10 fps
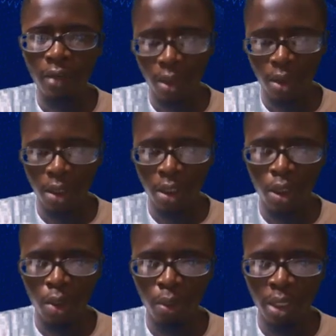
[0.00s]

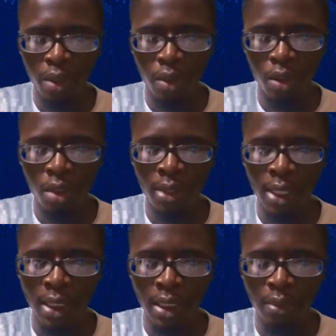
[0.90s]
factorization method.
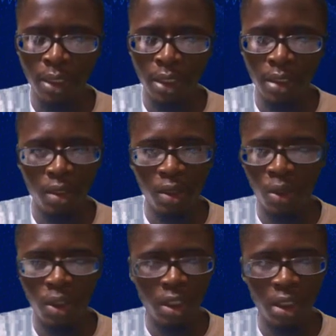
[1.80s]
Otherwise, it means
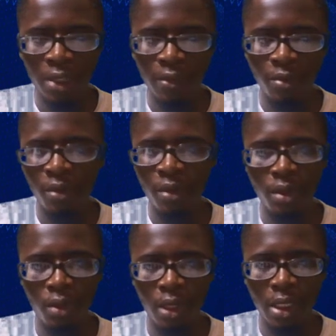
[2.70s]
no, you just have to follow the
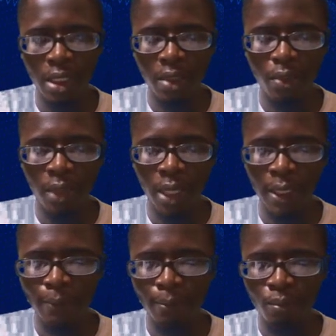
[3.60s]
quadratic way.
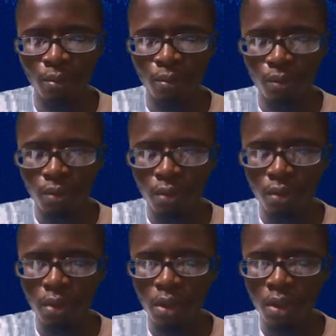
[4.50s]

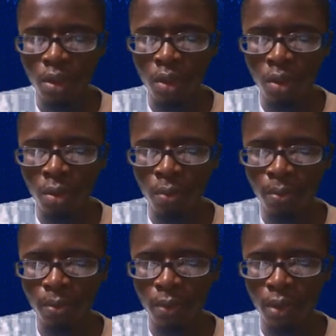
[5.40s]
So
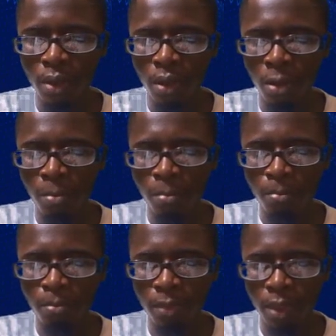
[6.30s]

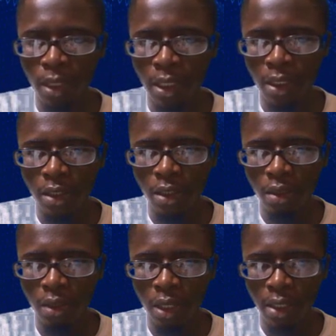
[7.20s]
let's
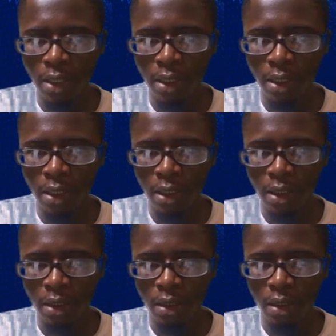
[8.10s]
look at
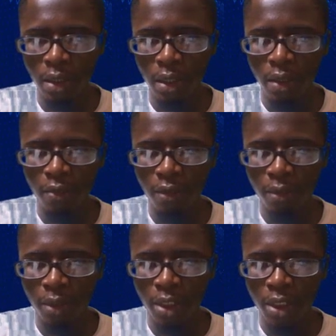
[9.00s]
this.
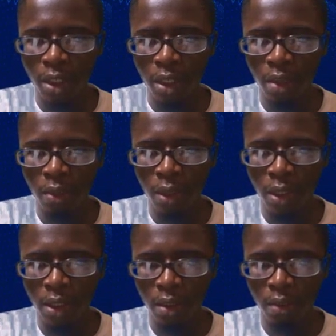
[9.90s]
From the general
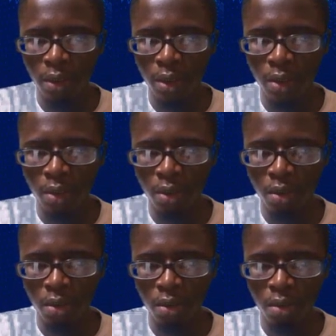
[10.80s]
quadratic
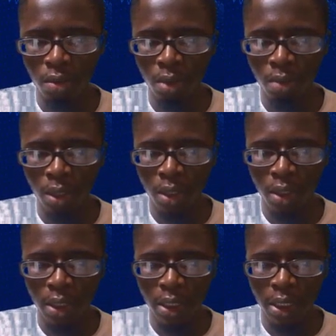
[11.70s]
equation, remember
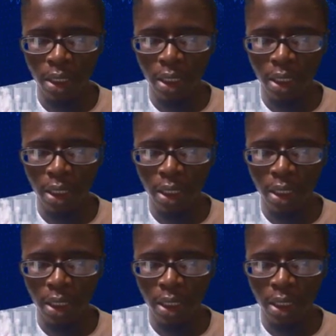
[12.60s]
that